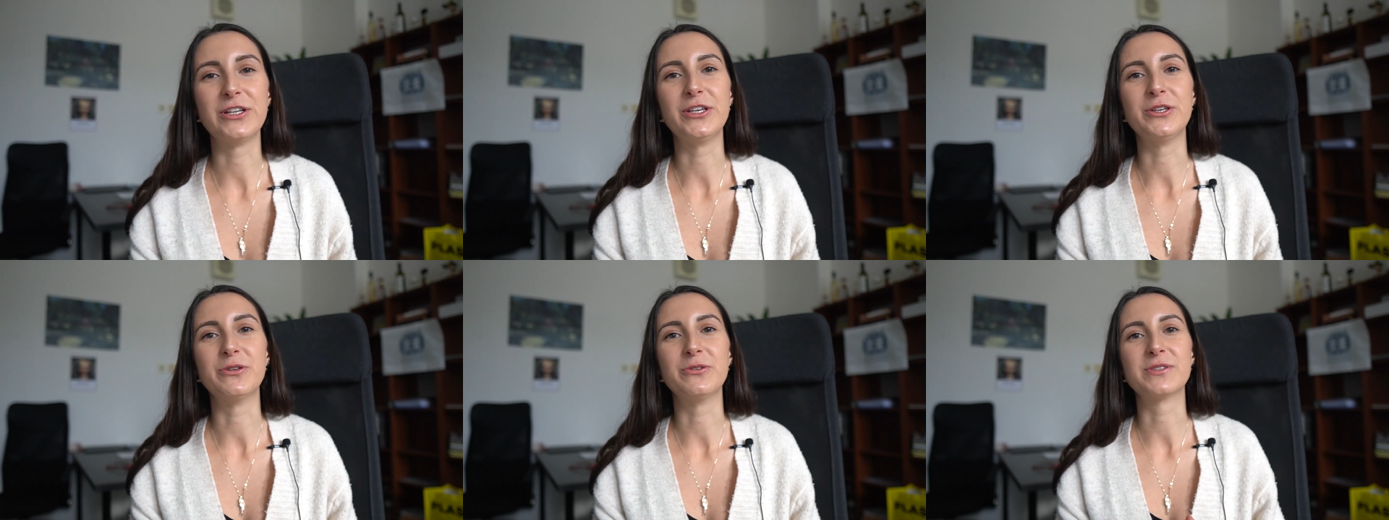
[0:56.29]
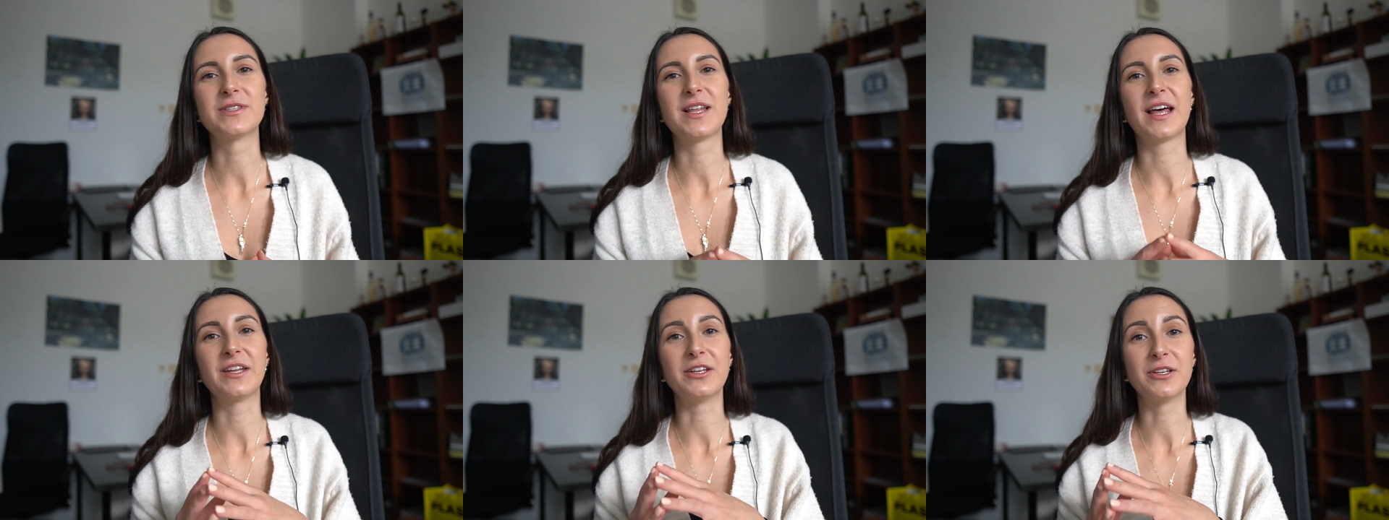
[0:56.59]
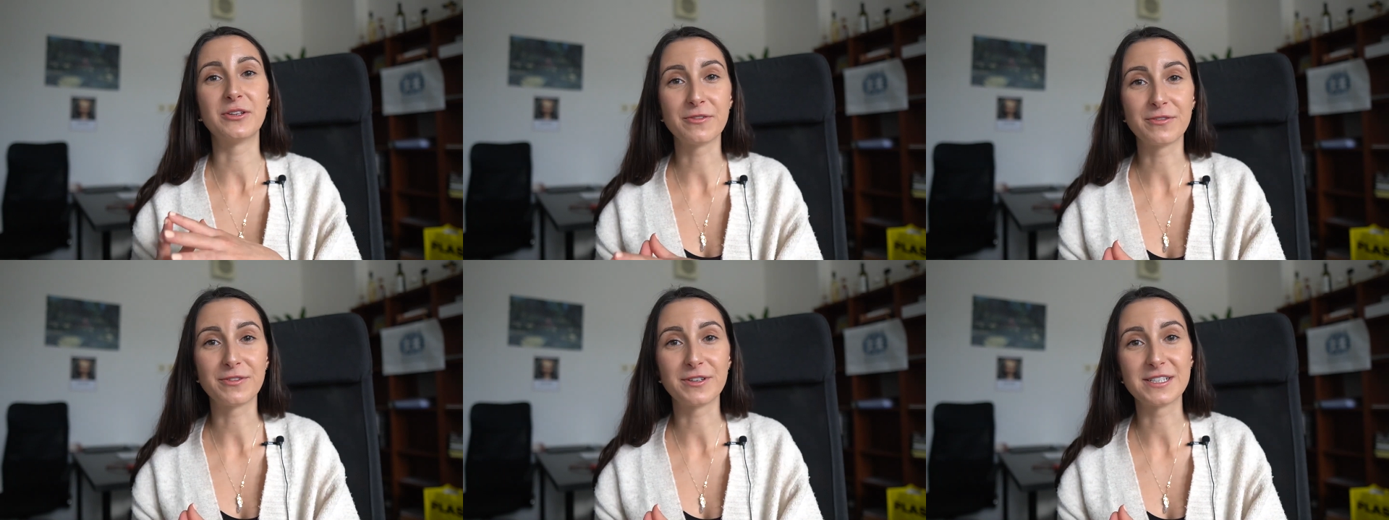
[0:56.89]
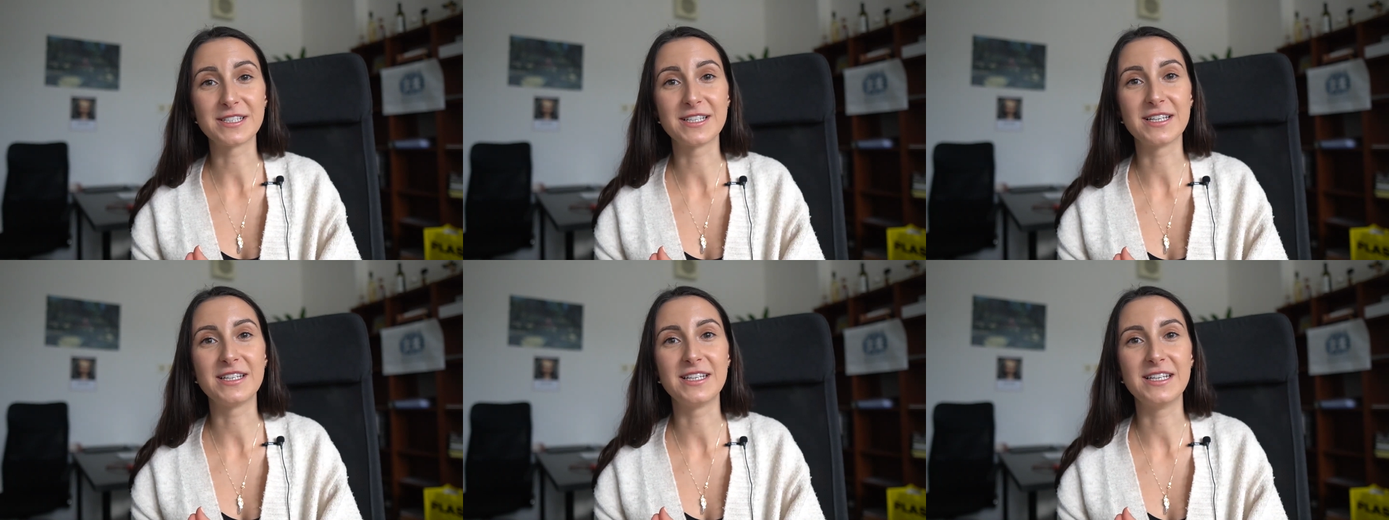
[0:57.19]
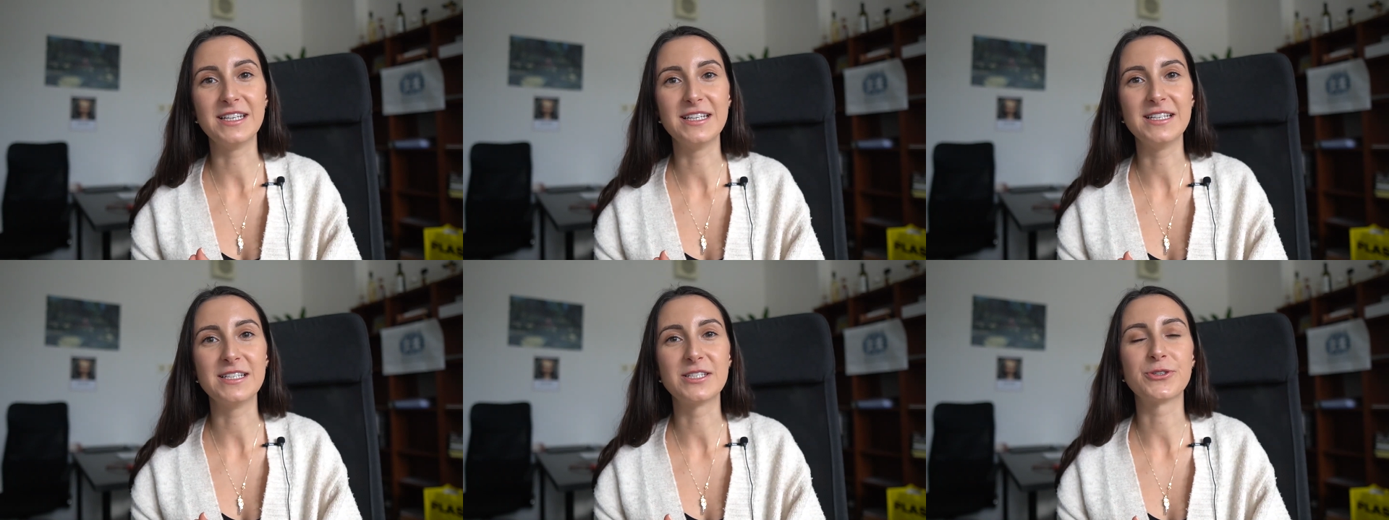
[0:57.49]
used at
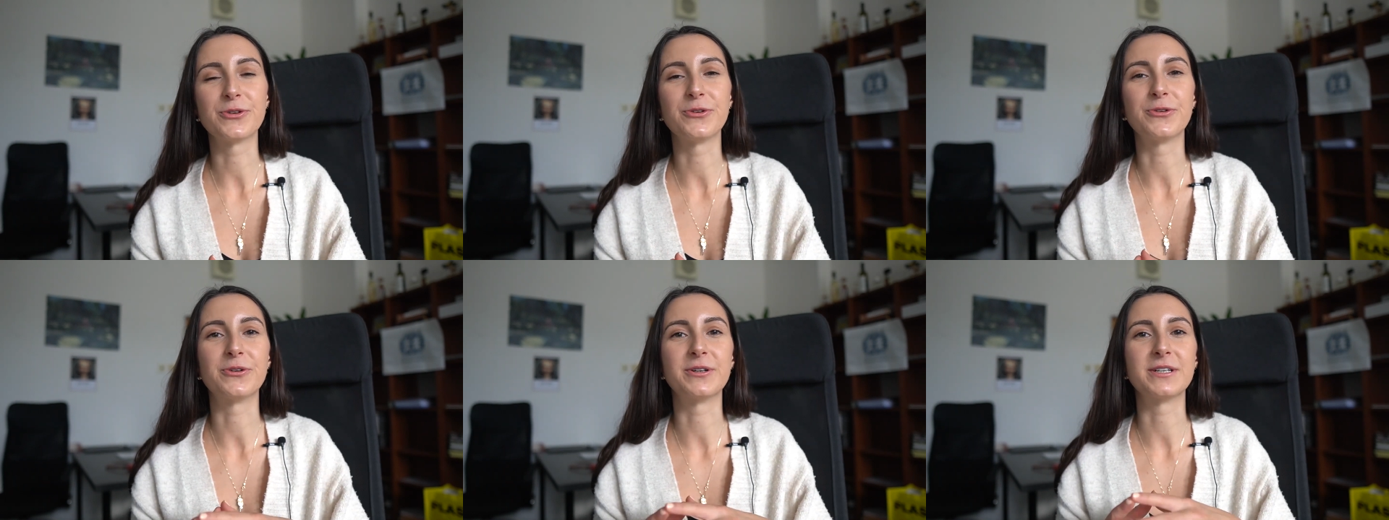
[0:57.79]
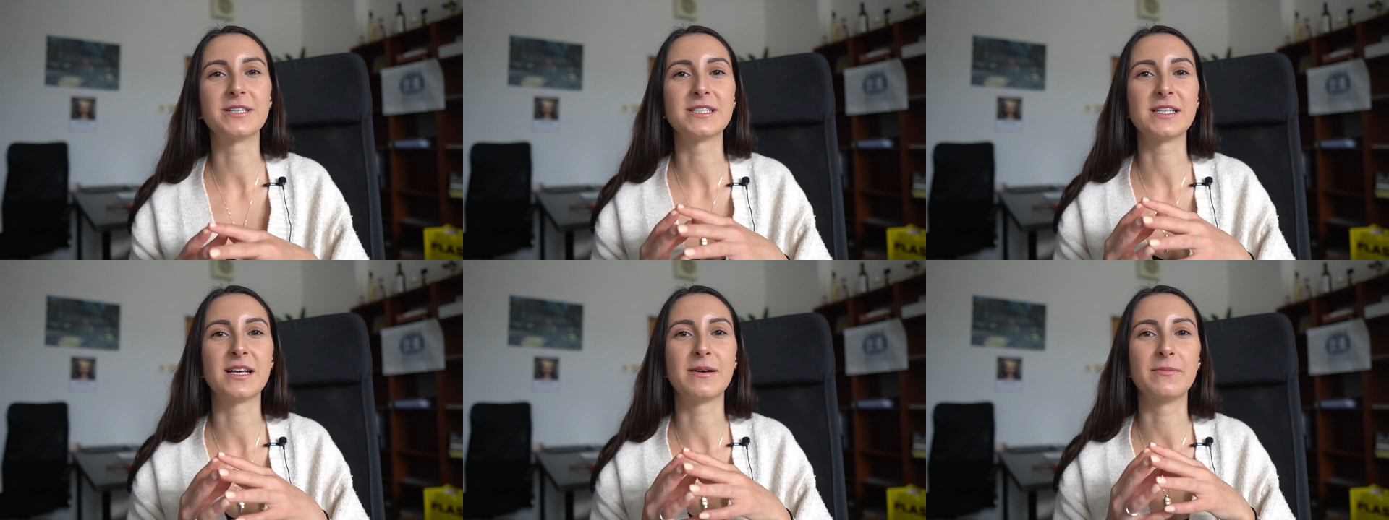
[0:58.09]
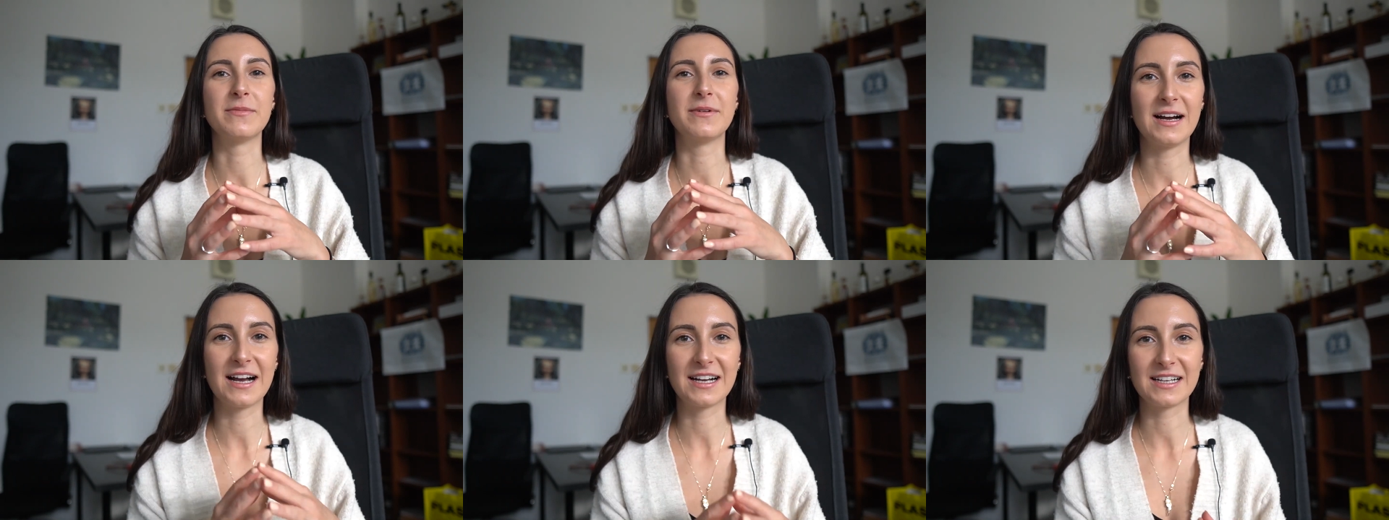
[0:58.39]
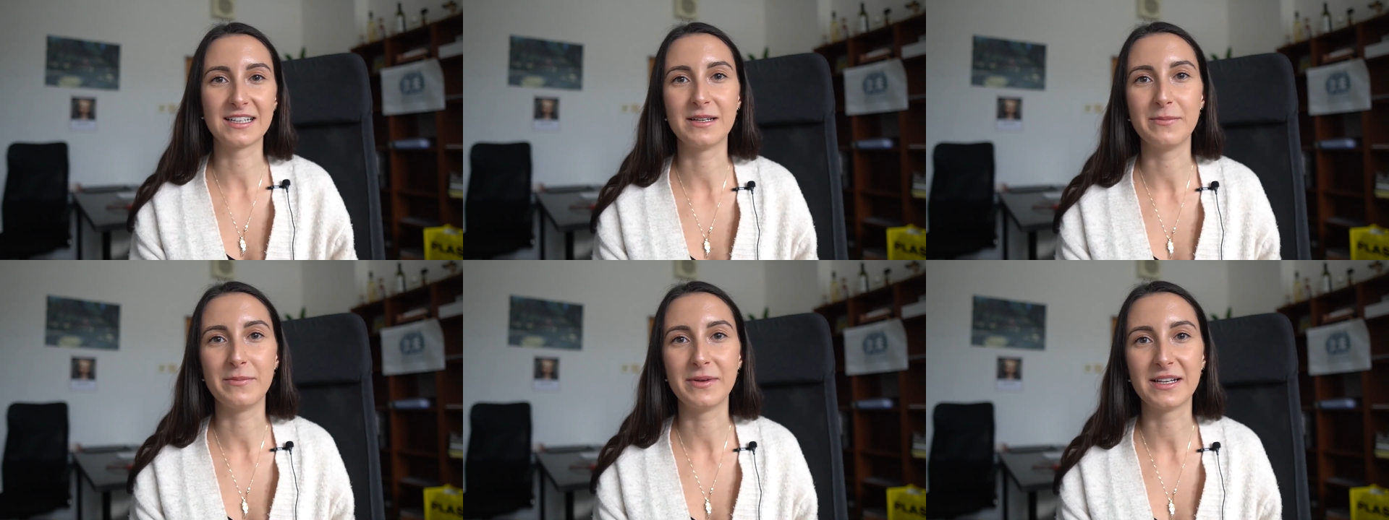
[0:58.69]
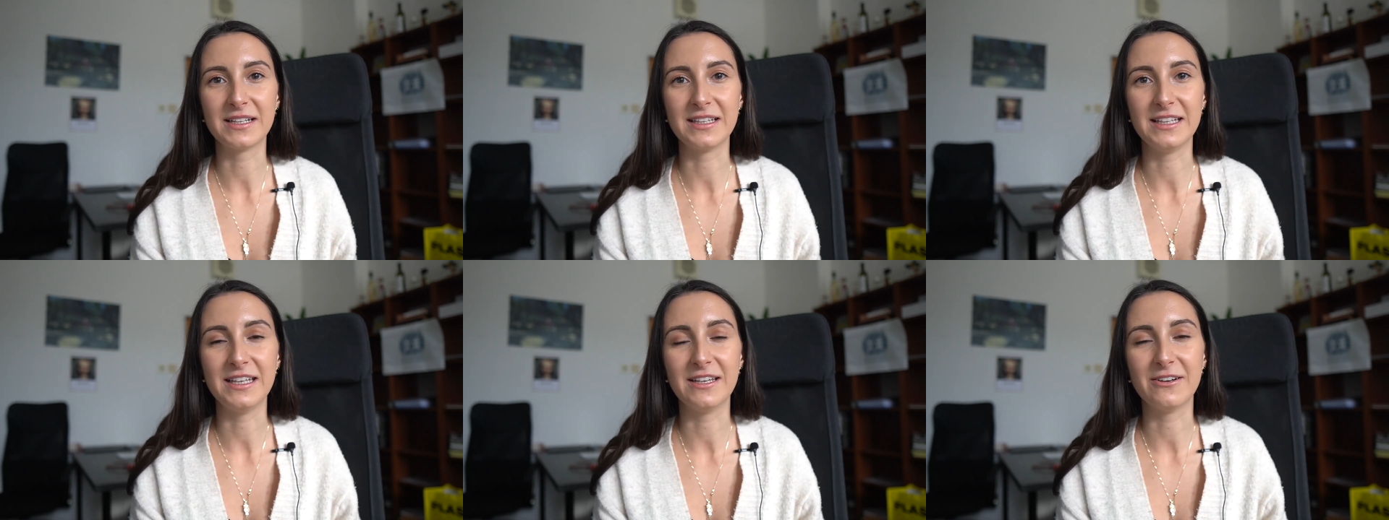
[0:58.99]
universities or some
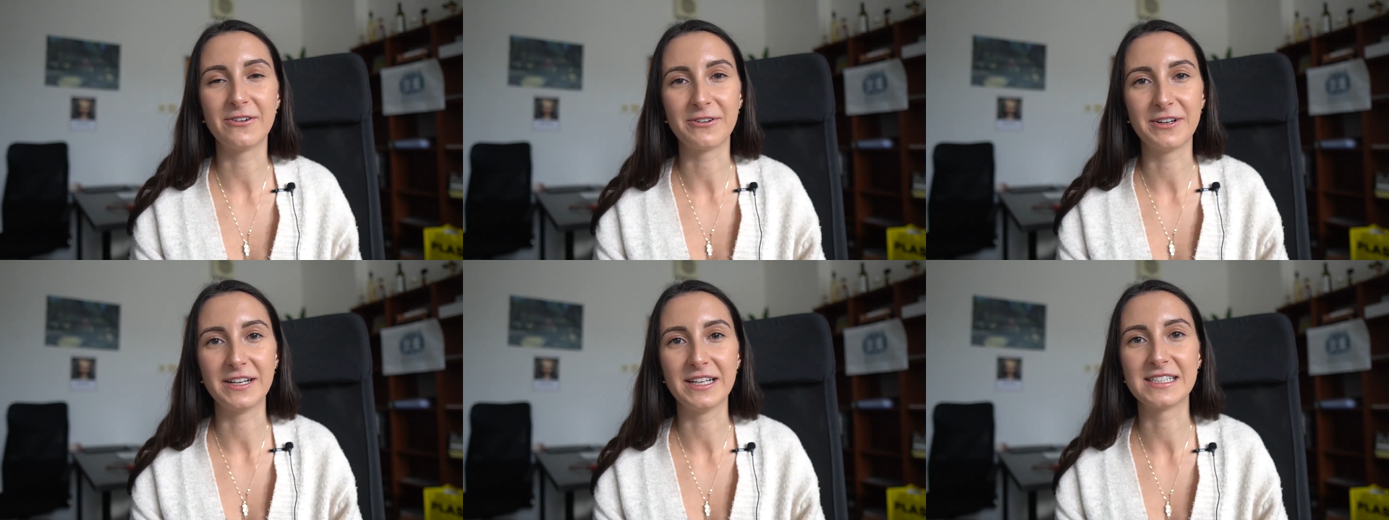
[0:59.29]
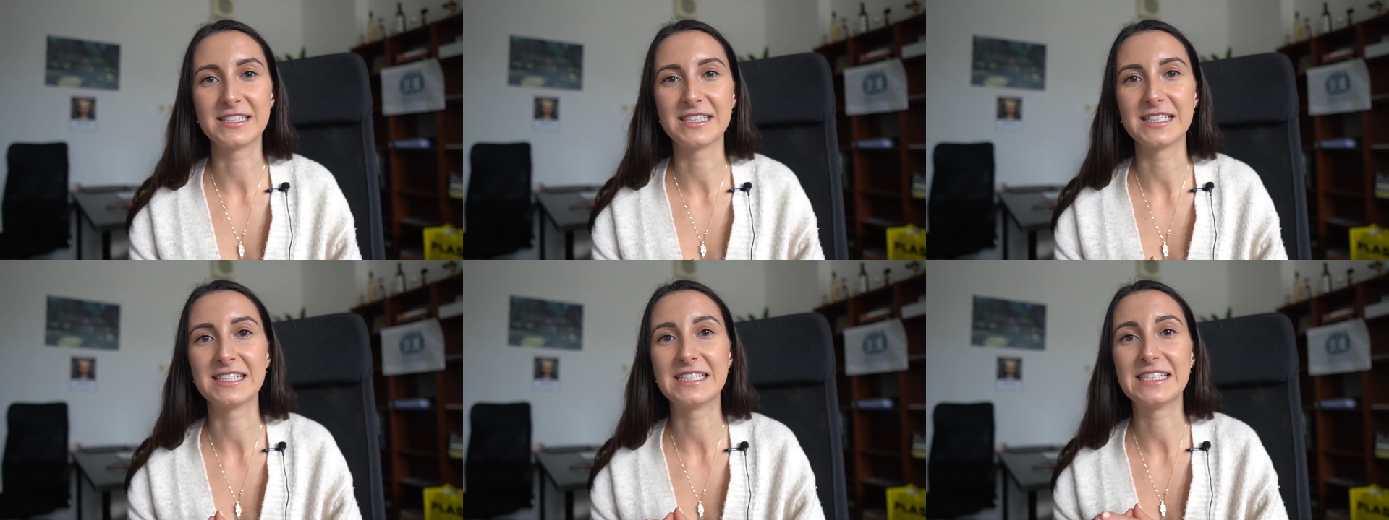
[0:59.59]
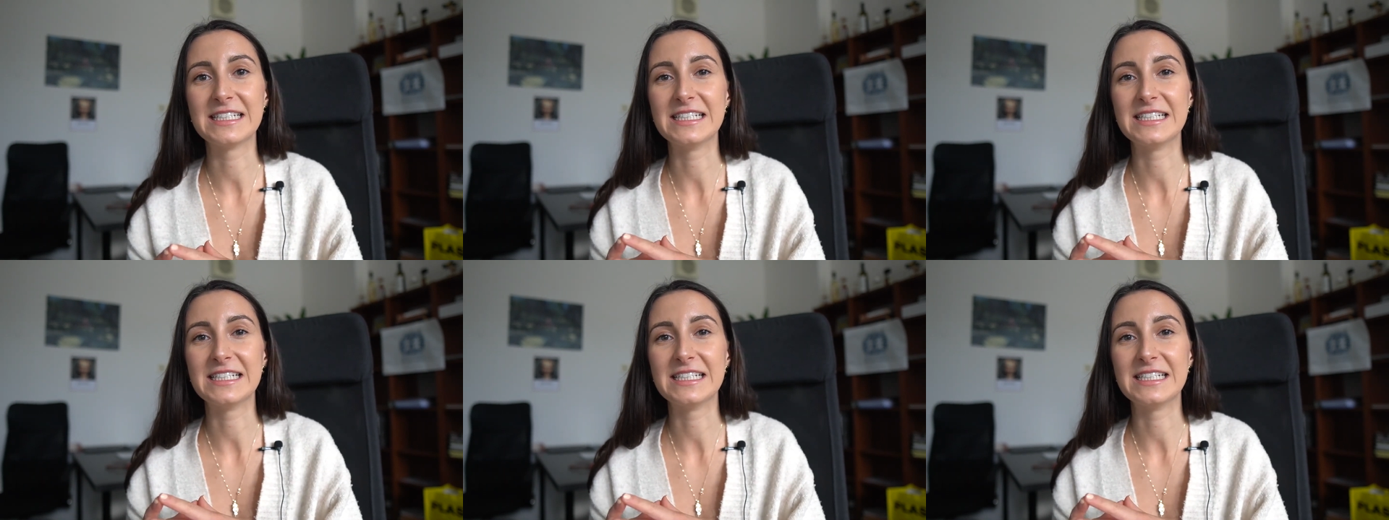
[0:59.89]
academically oriented